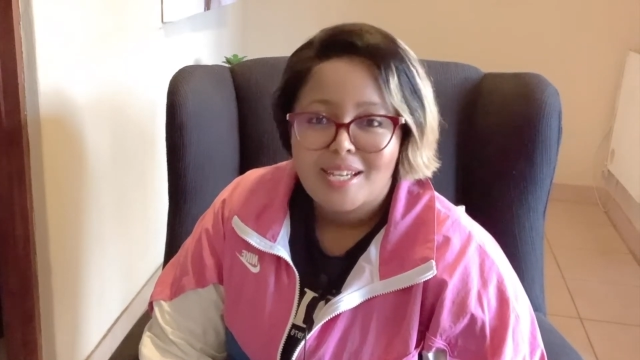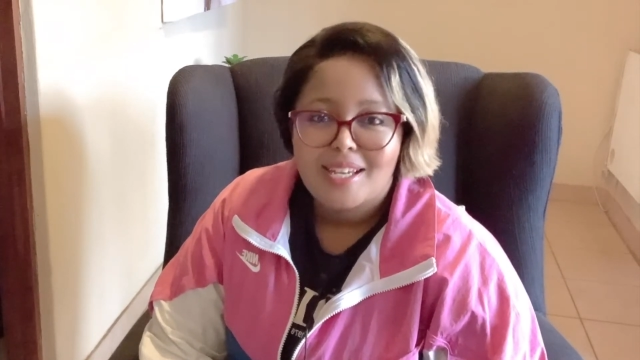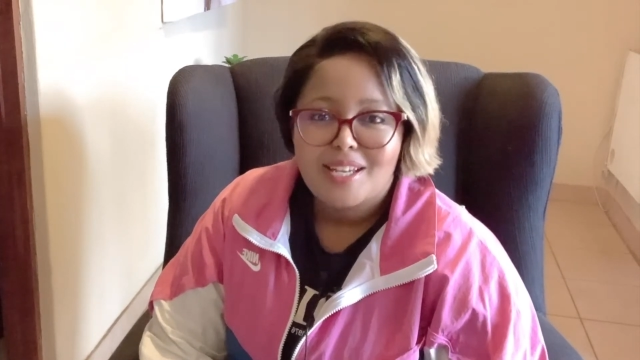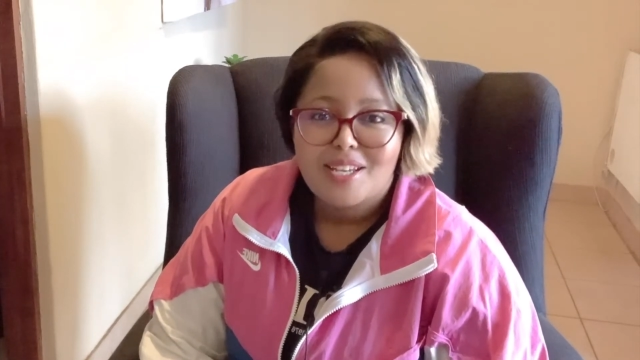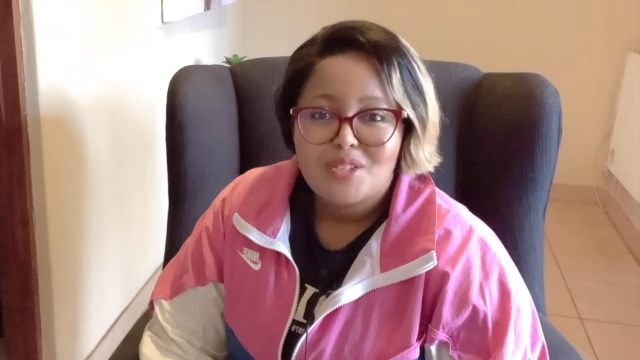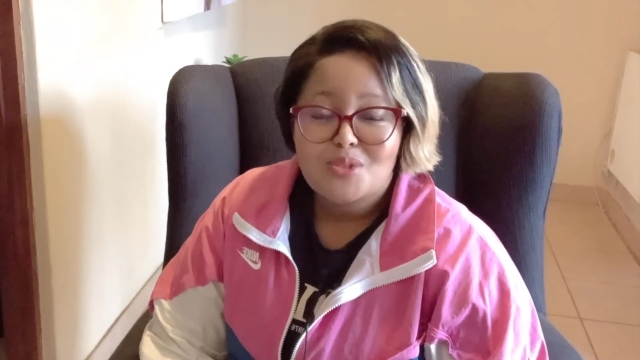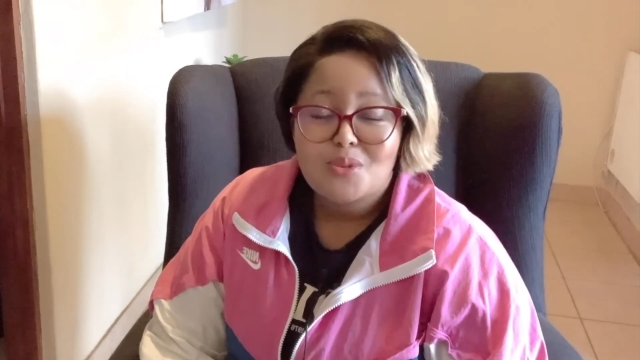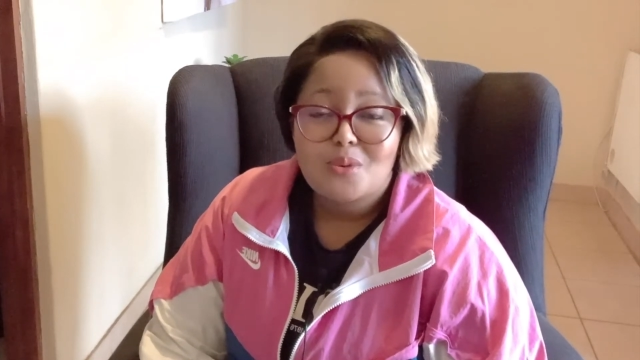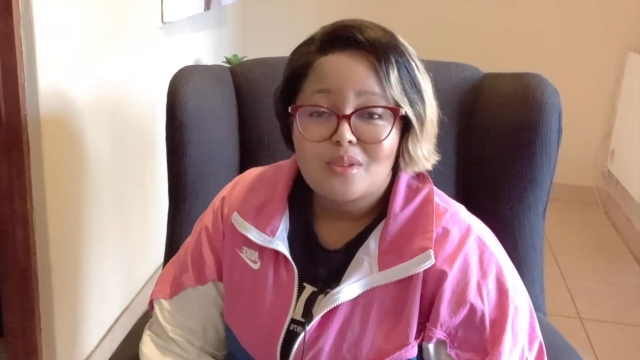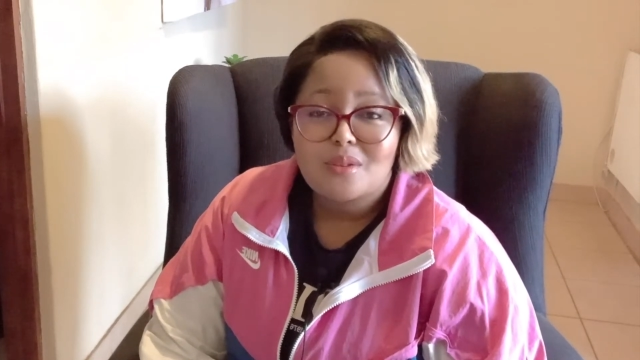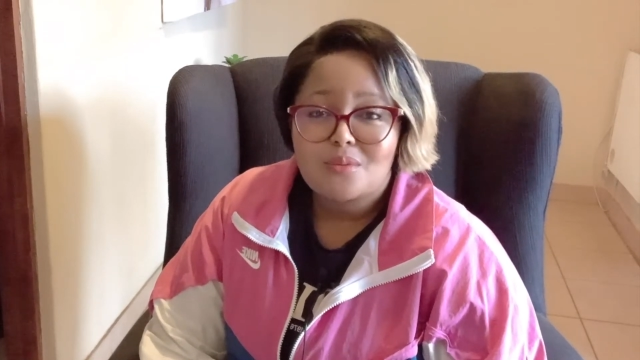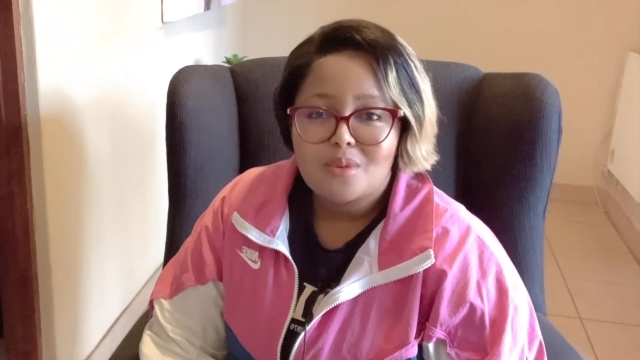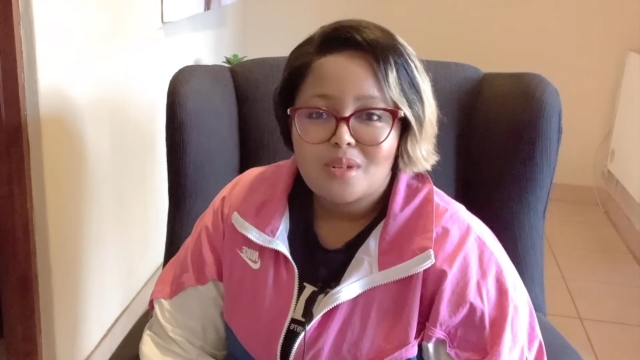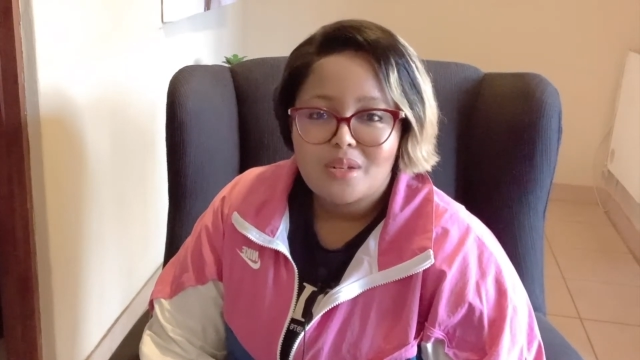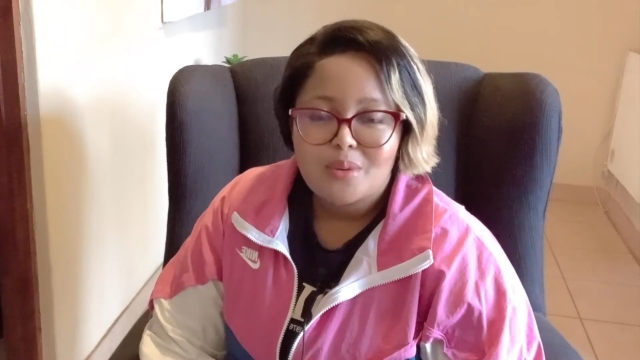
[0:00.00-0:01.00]
So, they've
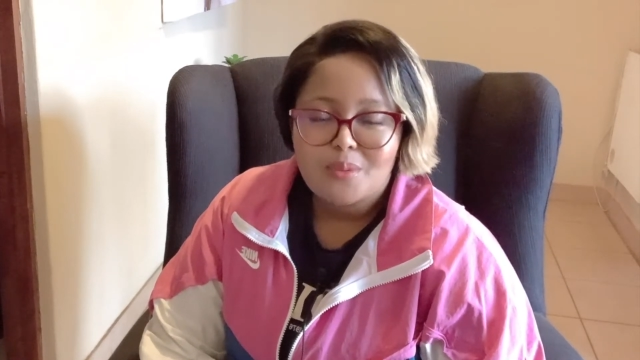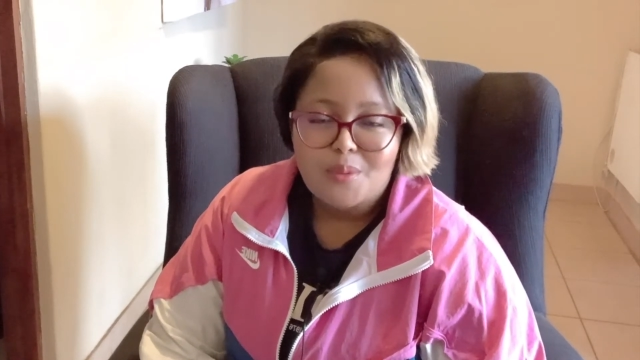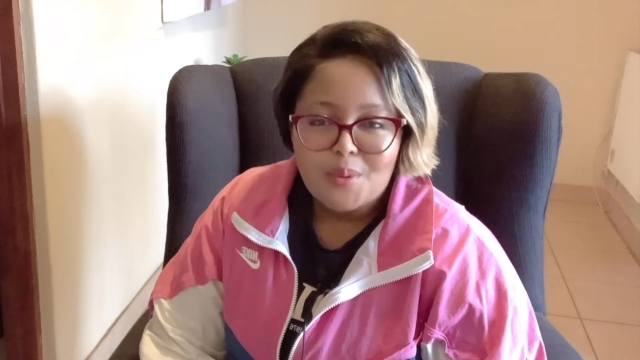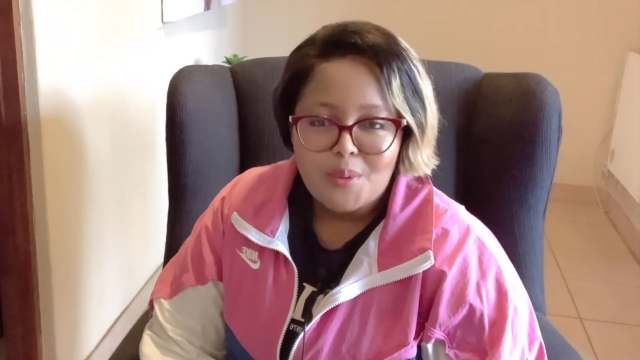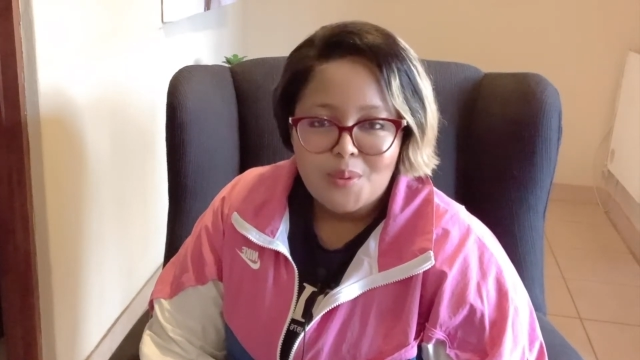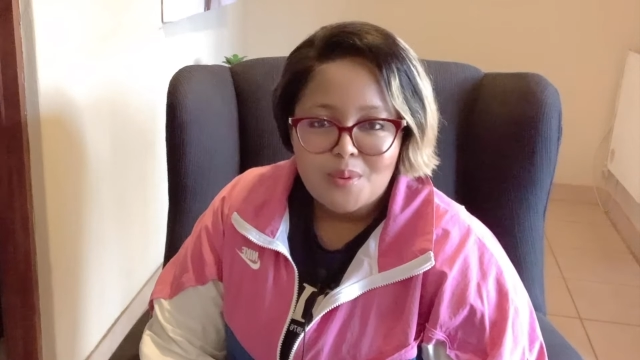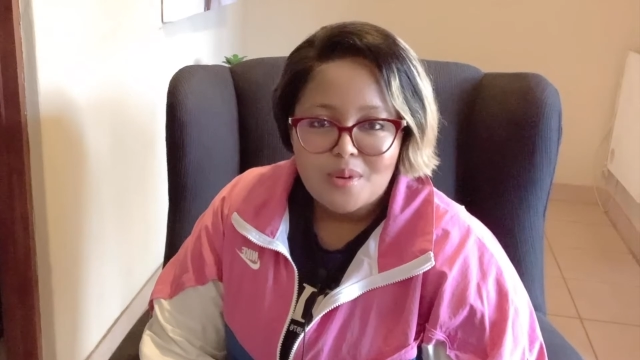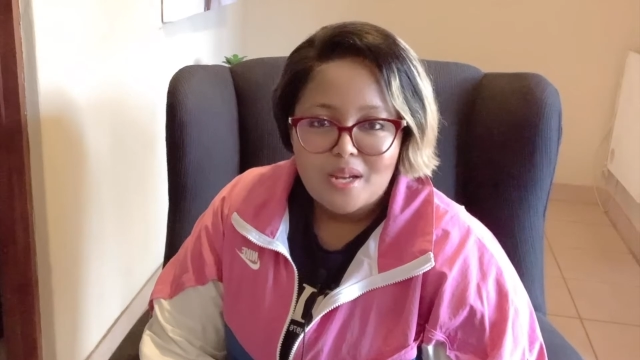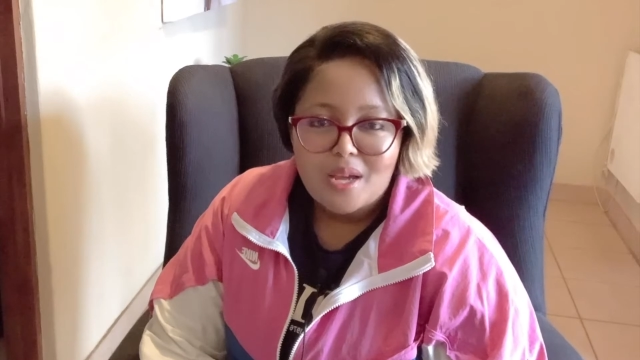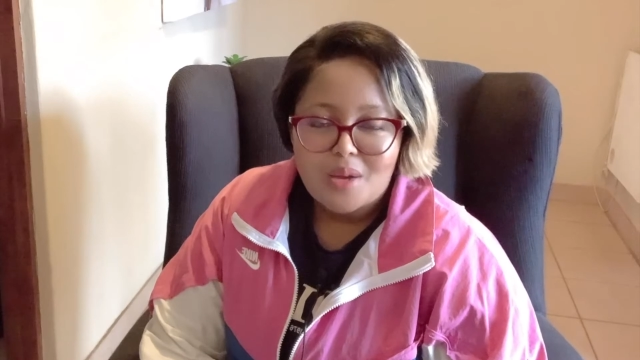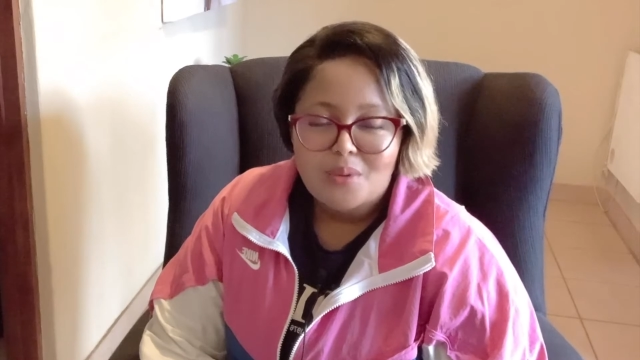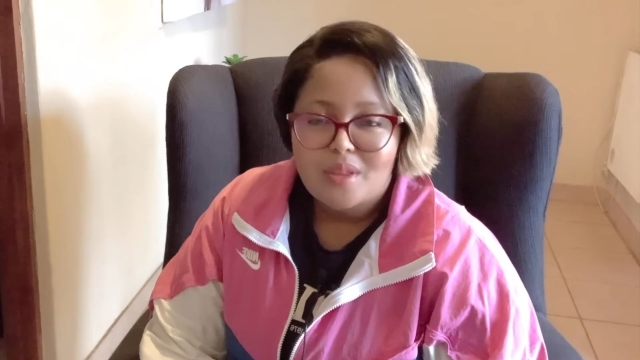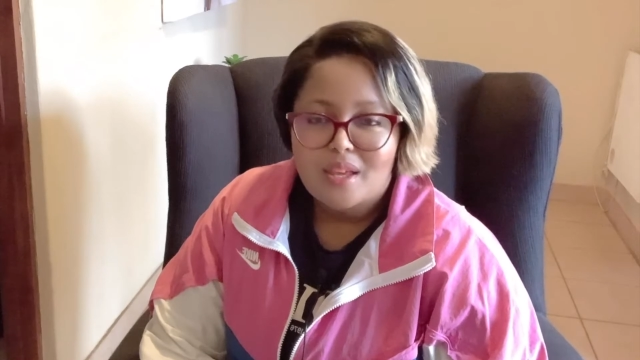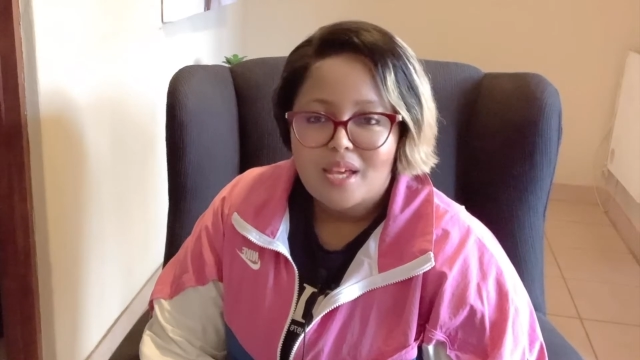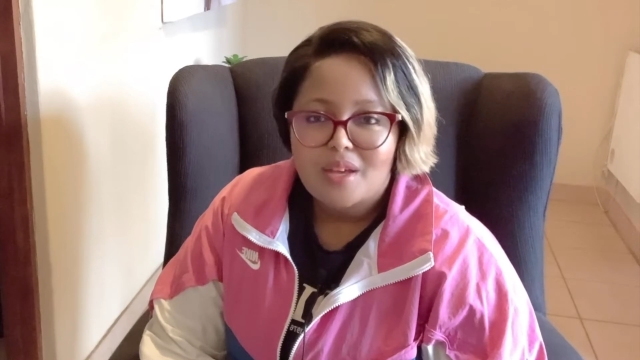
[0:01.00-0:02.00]
really grown. Now
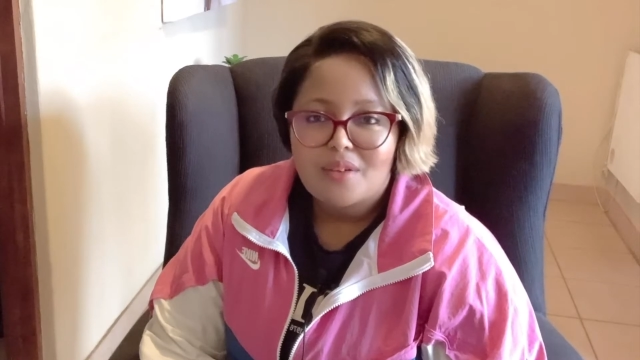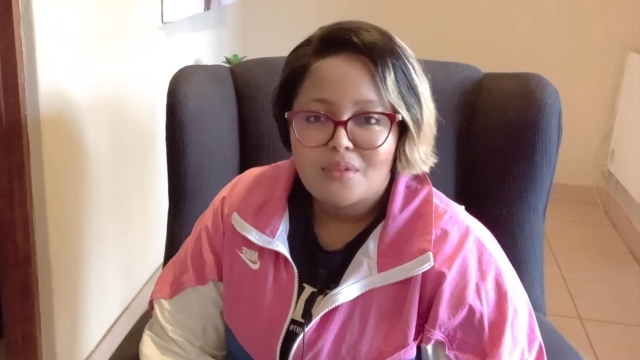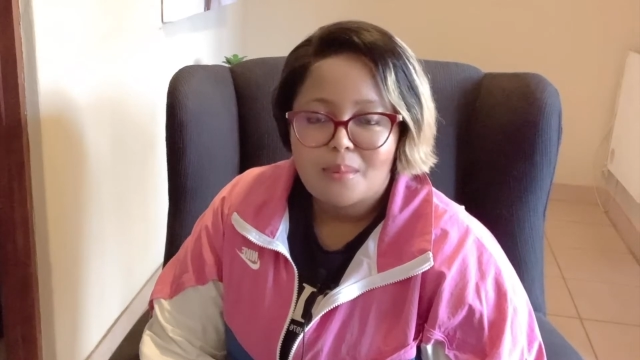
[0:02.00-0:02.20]
they have